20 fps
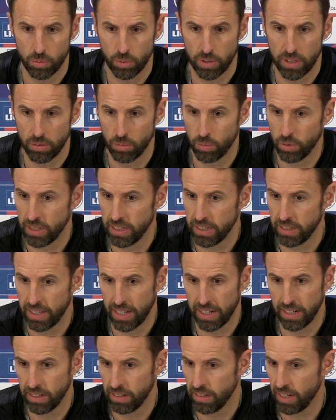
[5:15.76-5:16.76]
we, we
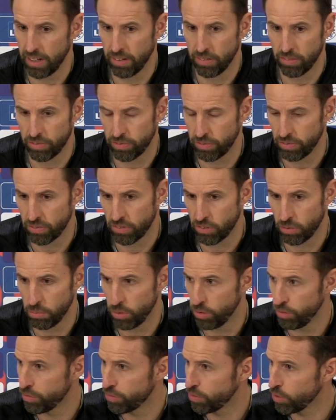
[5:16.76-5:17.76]
then have to
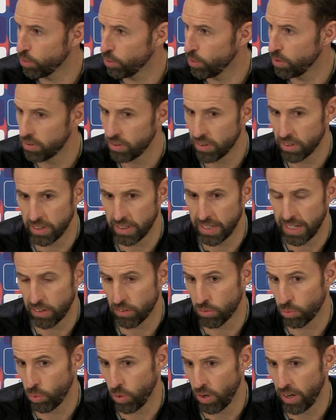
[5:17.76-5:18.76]
move forward and
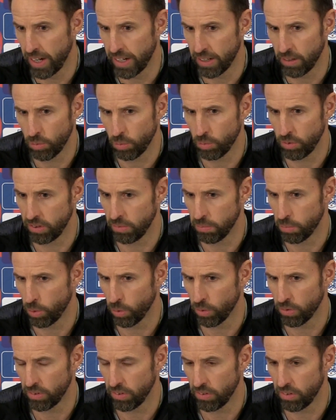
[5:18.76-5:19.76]
that's why it was
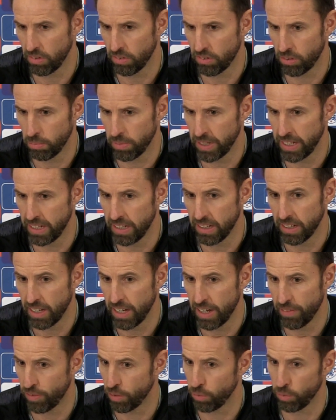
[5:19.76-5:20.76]
important to me
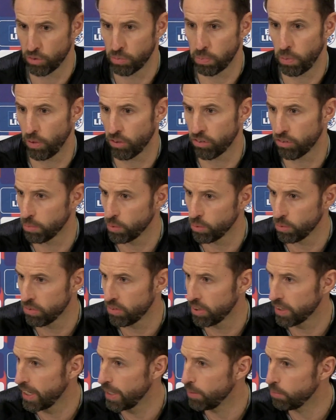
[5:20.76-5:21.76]
if it was possible
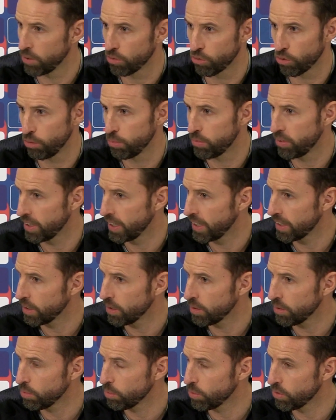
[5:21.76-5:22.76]
to keep the group
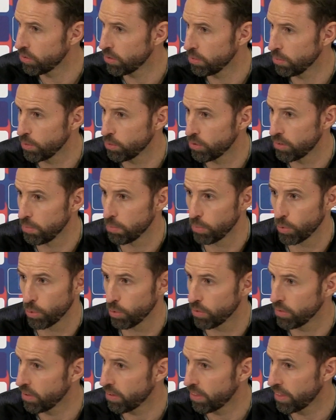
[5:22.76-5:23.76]
together was the most
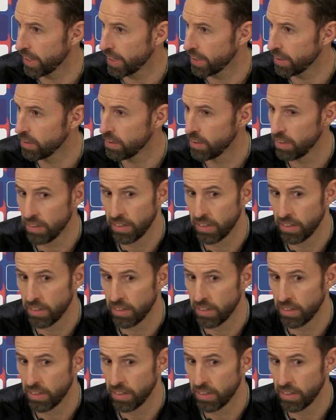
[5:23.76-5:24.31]
important thing